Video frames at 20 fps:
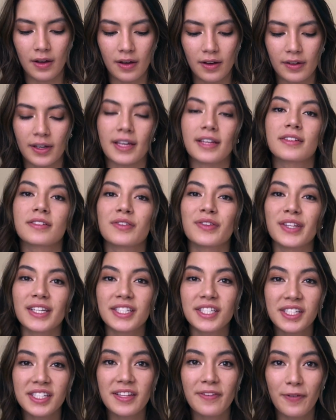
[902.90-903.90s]
Okay, so
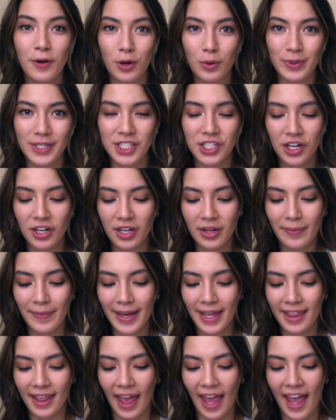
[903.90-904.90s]
this is the photo we started
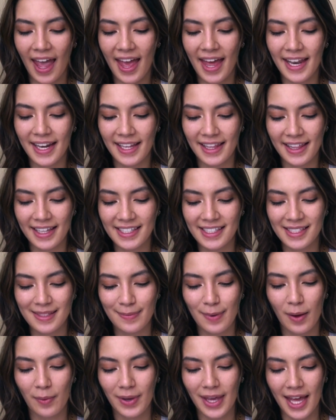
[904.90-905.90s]
with, and this is
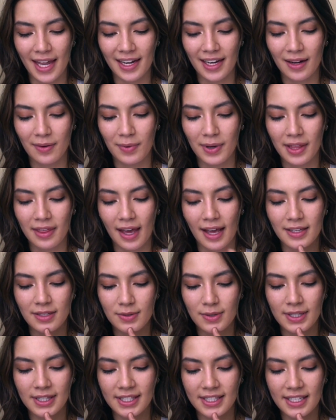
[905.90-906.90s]
what we ended with. As
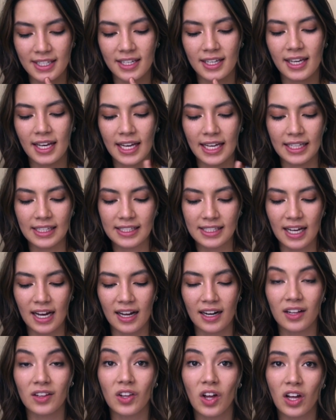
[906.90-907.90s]
you can see, it's
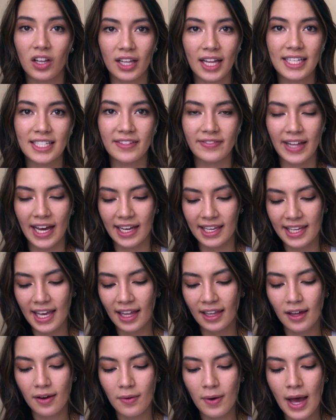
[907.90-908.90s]
got a lot less of that
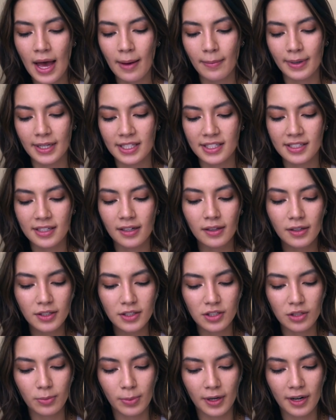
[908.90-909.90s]
yellow, but it still looks
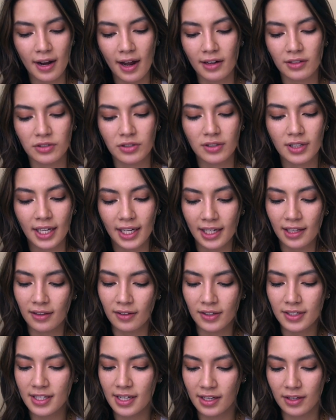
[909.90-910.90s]
super natural. Like, it
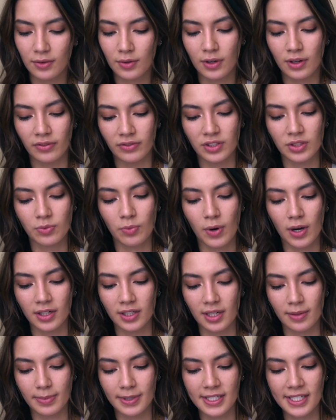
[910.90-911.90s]
looks like you could have just walked
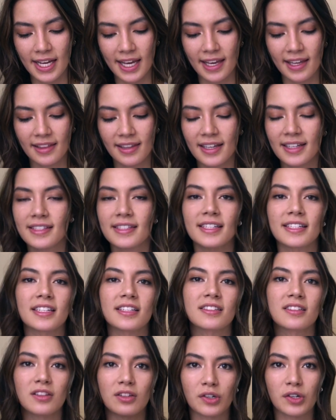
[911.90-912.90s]
up and taken this. It
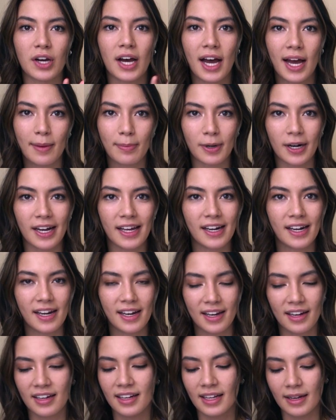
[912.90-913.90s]
doesn't look hyper
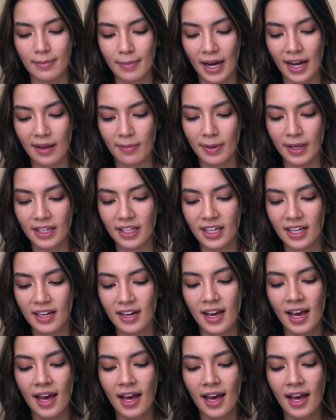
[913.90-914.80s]
edited in my opinion.